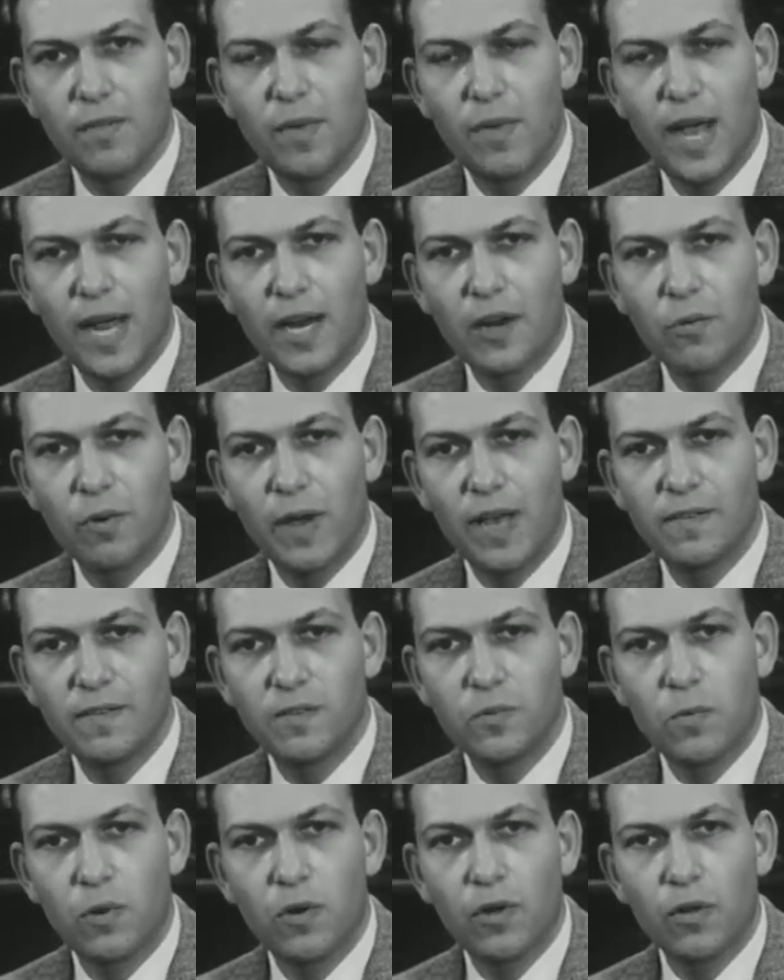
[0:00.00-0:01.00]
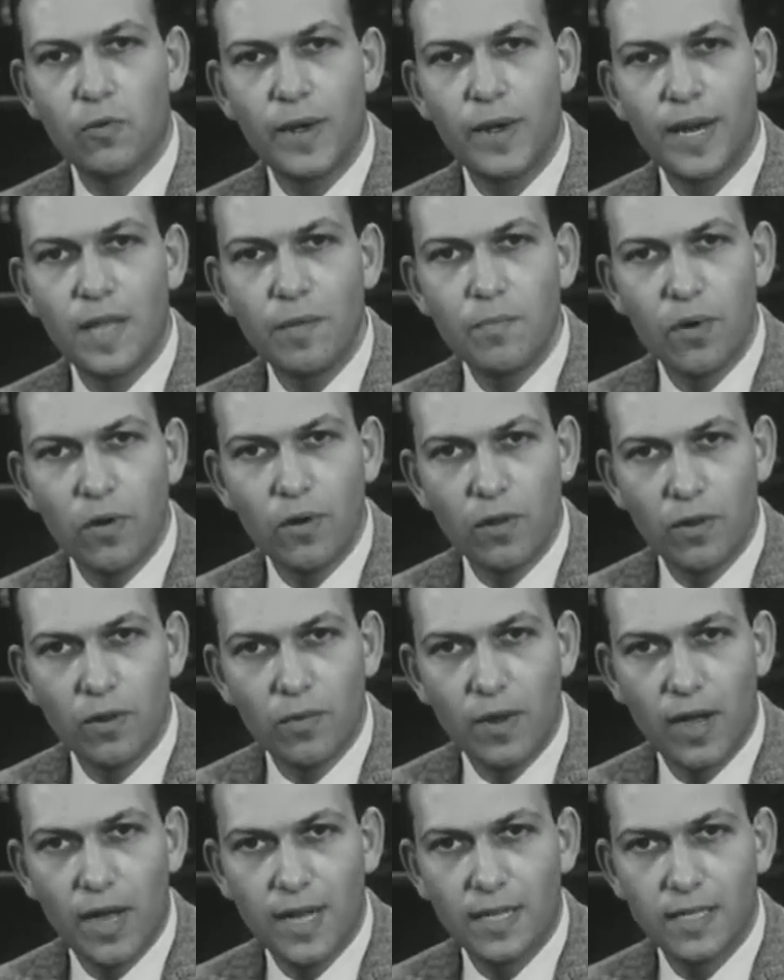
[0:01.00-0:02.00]
the microwaves were already
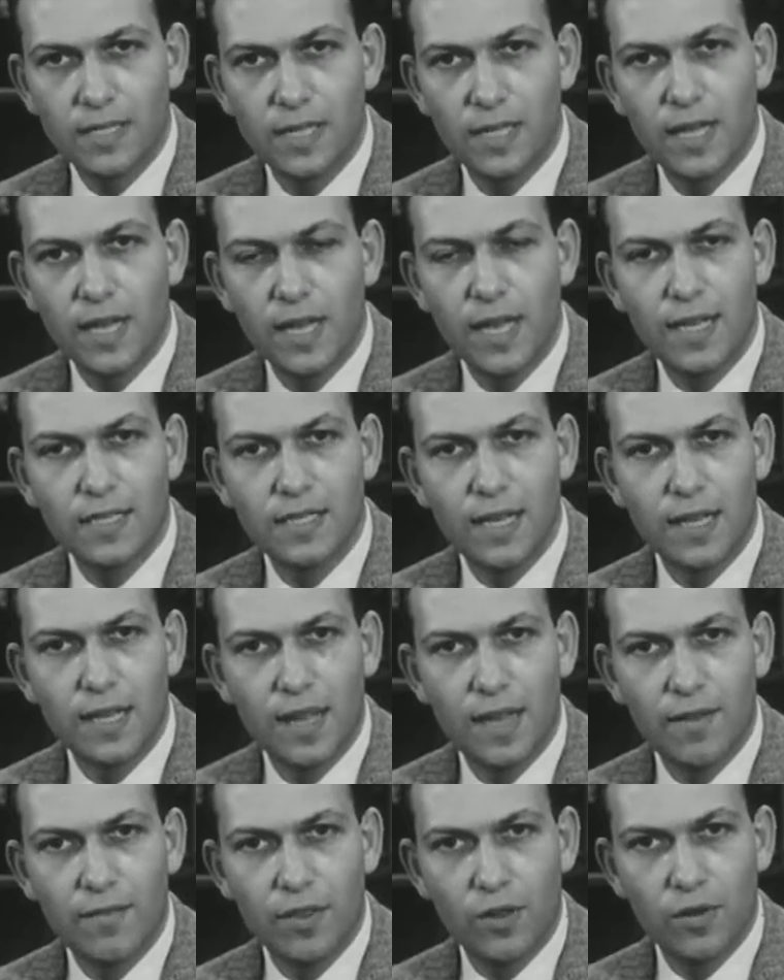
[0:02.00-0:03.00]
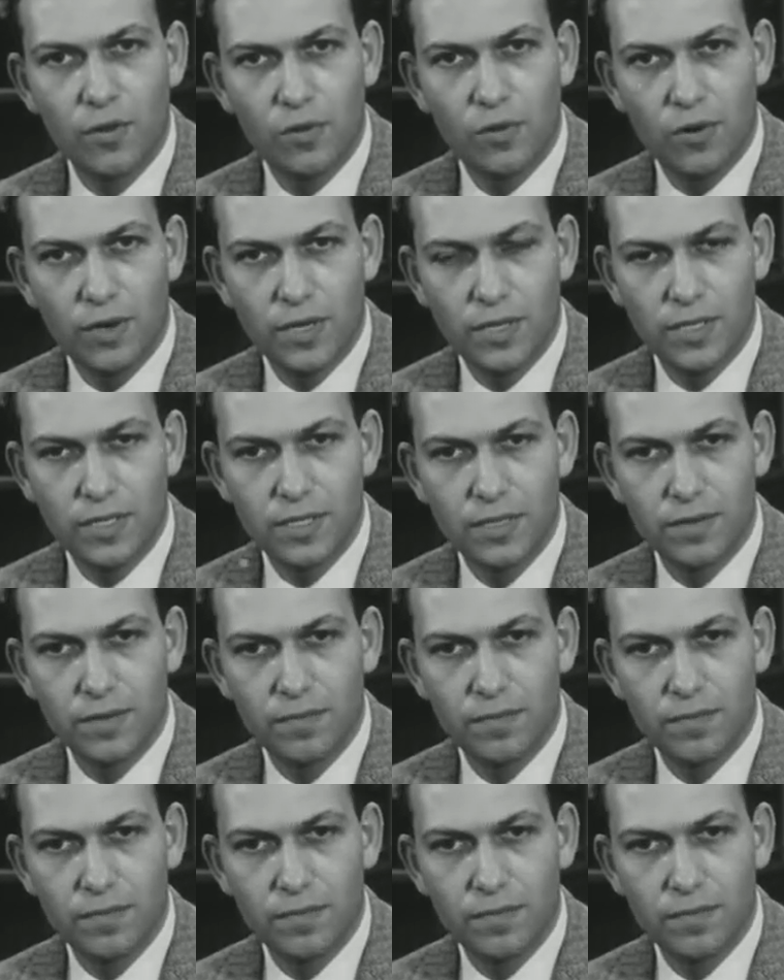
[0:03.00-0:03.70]
polarized as they left the horns.